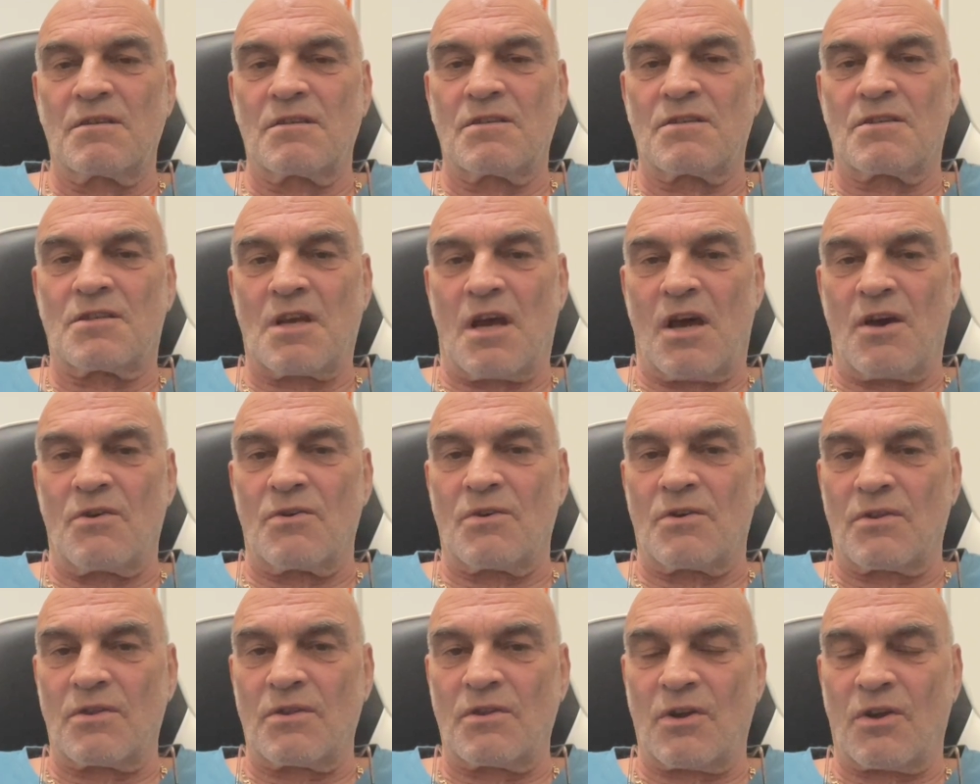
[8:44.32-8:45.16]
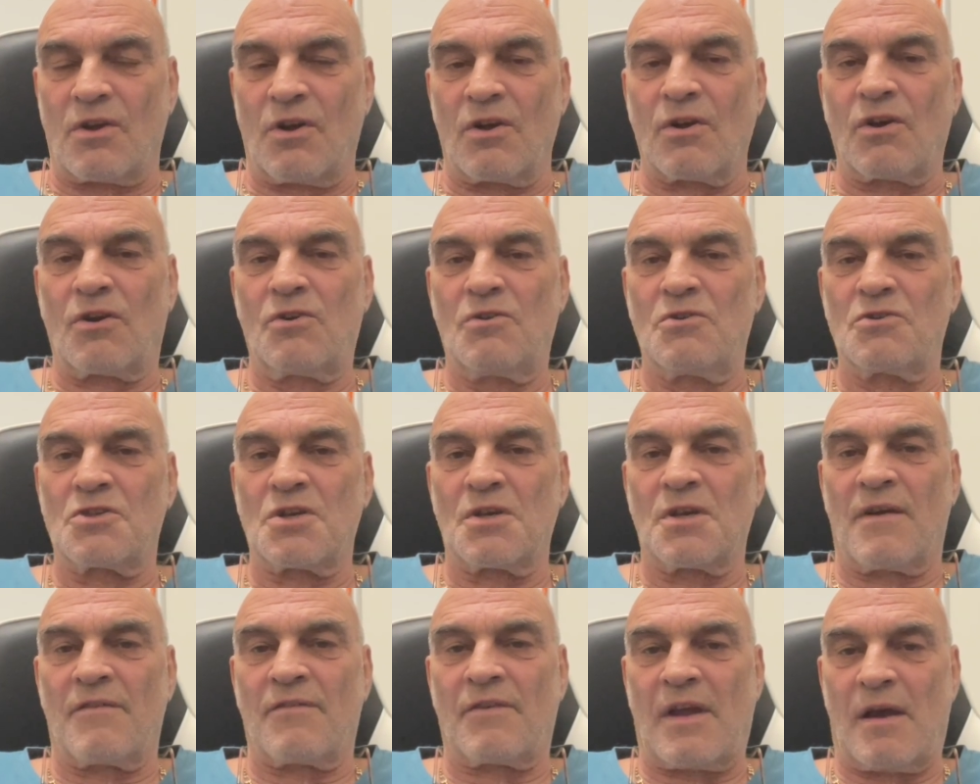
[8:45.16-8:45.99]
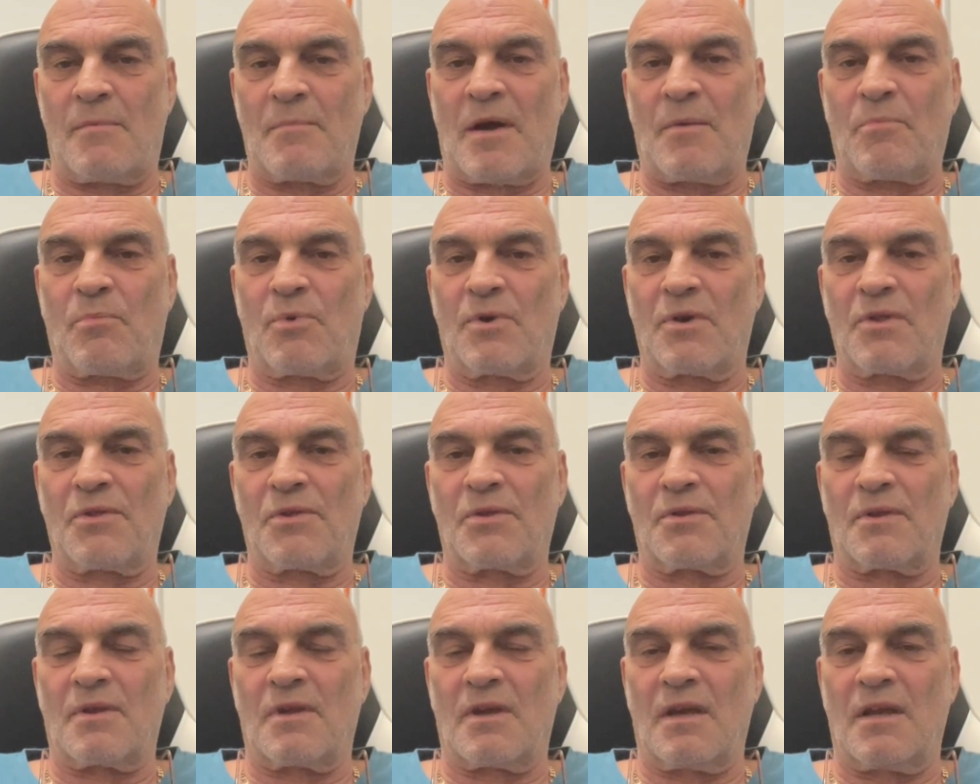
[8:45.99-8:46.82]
So the conclusion I've come up with